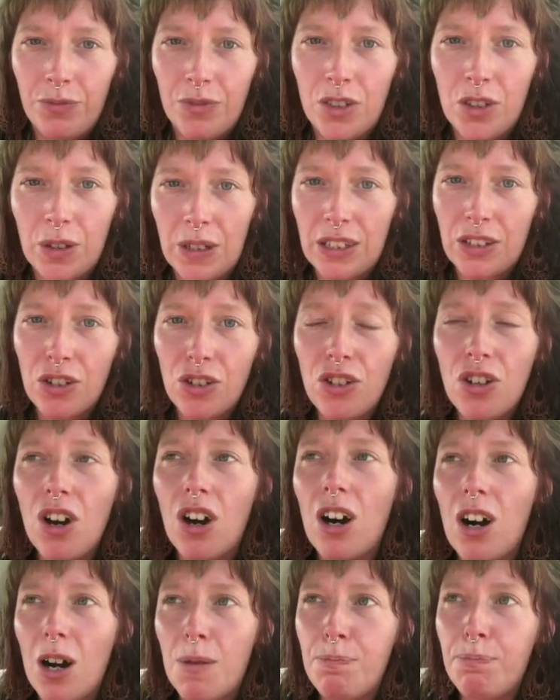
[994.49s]
So it's
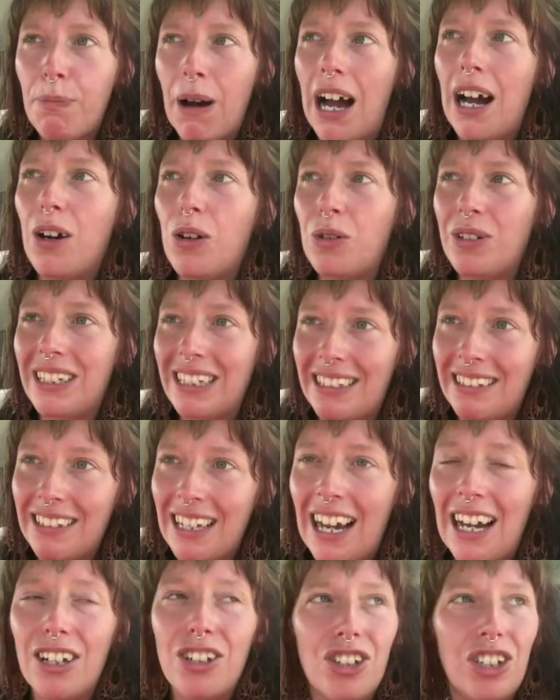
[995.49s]
not about
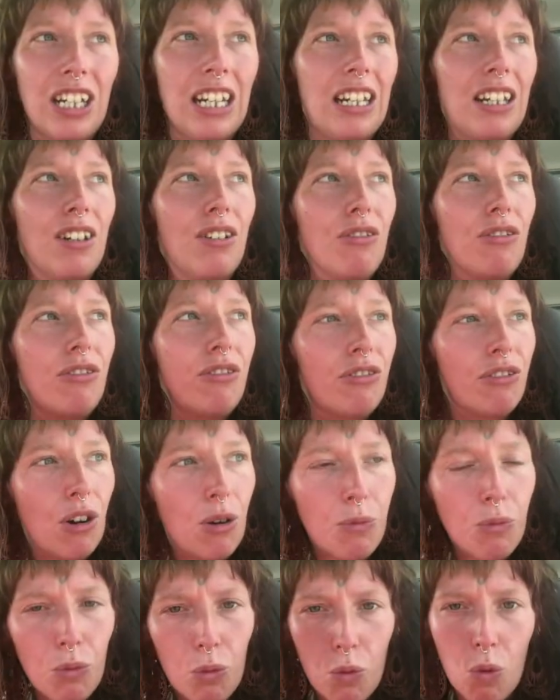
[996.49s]
detaching
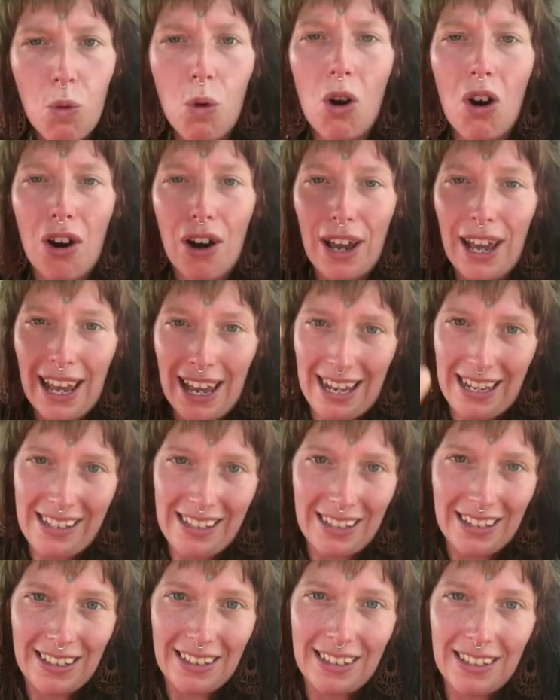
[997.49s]
from what
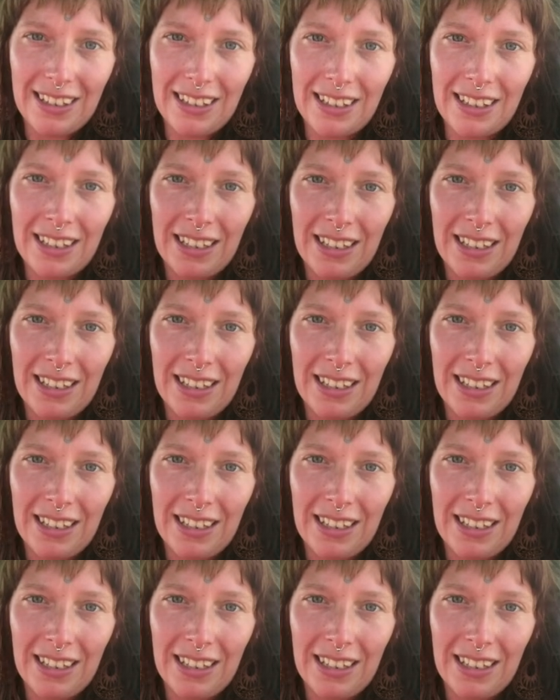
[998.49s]
is.